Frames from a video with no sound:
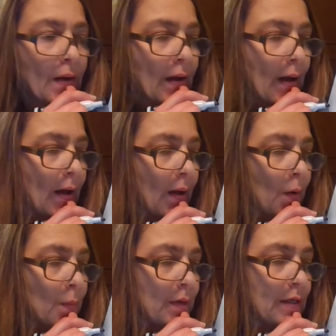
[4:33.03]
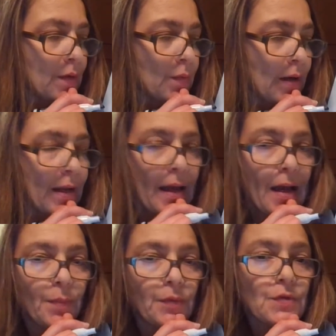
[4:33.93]
How many red
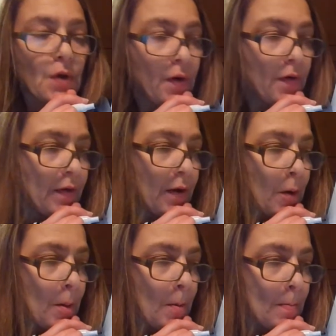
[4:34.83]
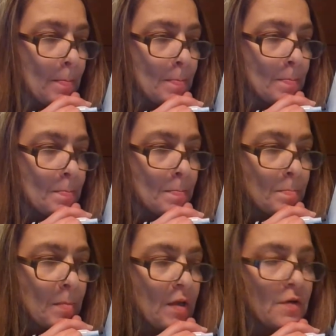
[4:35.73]
apples are there?
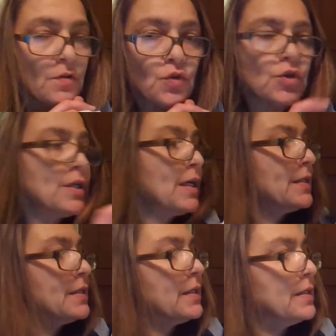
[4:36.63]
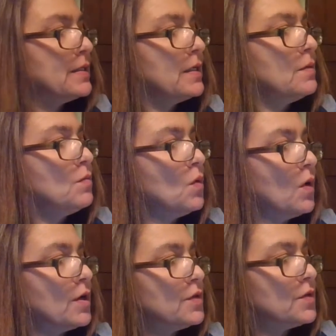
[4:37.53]
So she has 16
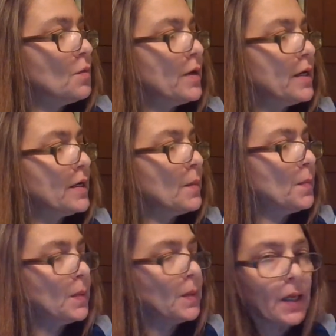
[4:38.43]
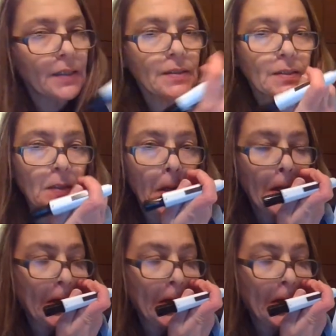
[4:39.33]
more, so we're going to plus.